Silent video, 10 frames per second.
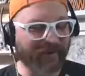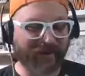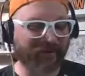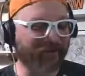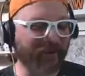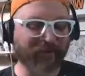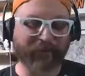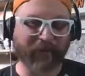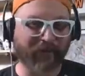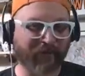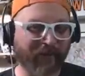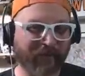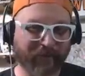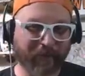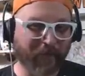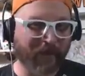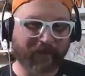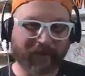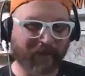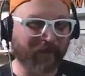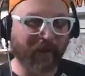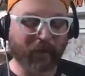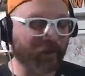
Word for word: it, it's it's fun stuff. Man, like, Heath like,